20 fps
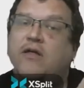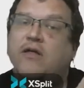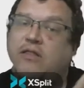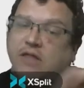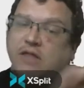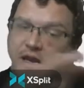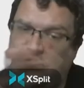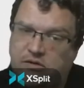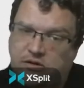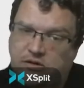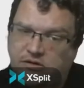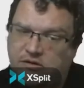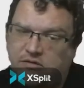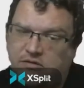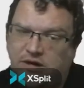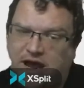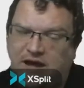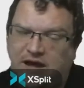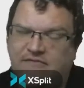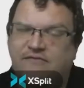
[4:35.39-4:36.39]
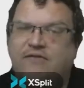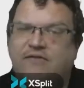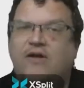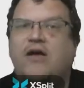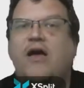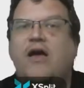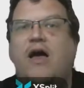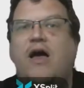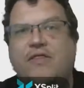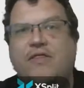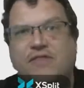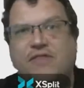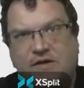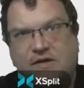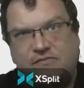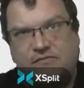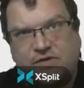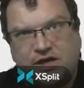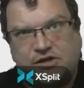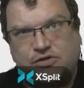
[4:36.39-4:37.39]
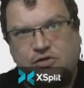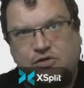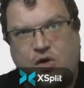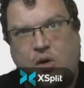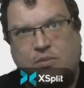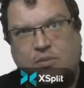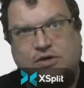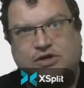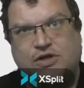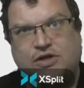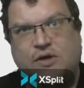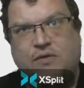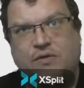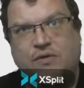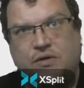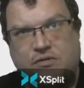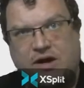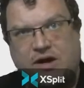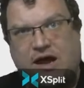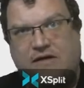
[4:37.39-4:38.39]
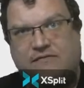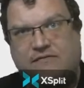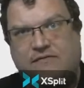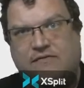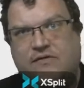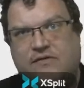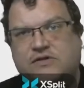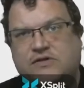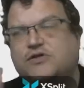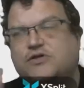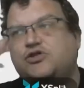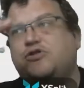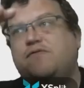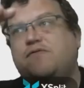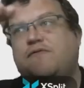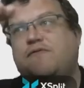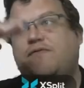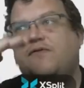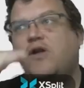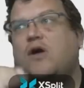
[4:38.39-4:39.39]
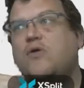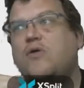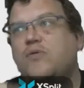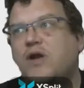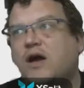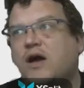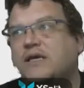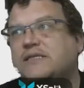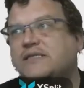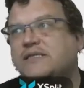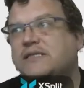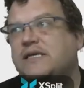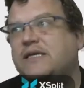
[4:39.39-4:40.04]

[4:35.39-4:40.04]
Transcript: then look at the graph and then read your commentary on the graph. So it should flow nicely.